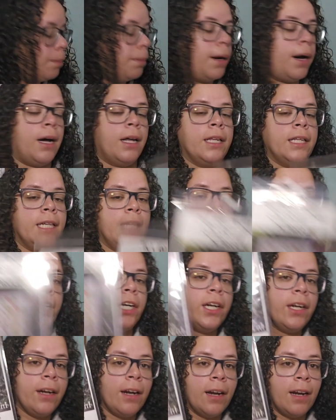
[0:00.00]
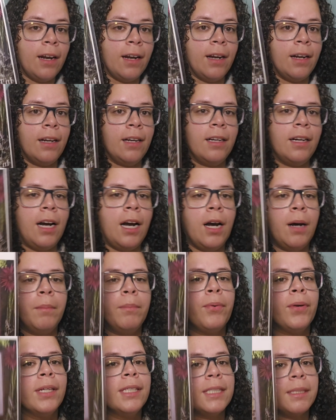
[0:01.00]
Pollinator,
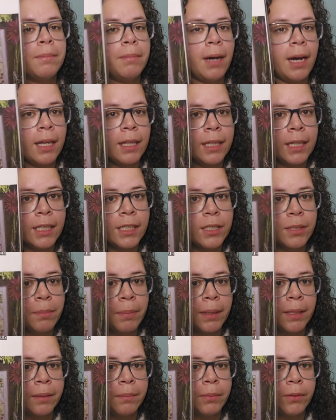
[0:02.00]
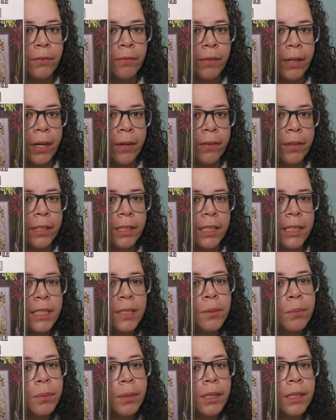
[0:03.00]
Praise and Pollinators by the Blue Flower.
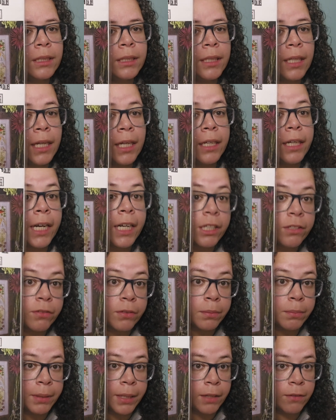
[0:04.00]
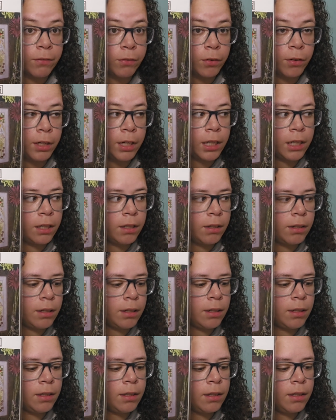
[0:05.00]
This was a Nashville pick for,
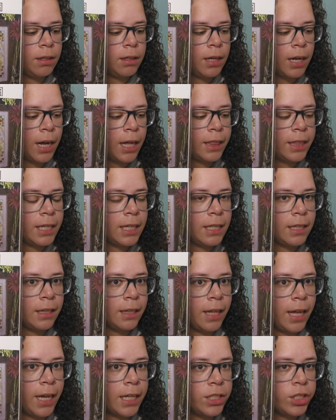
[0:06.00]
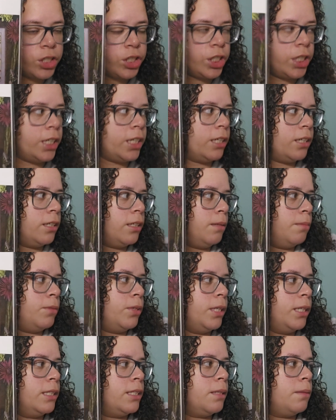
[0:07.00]
I think, last year. I'm
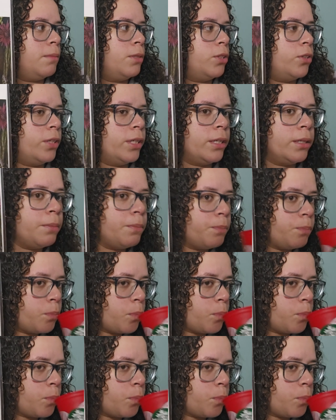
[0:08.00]
going to get something to drink.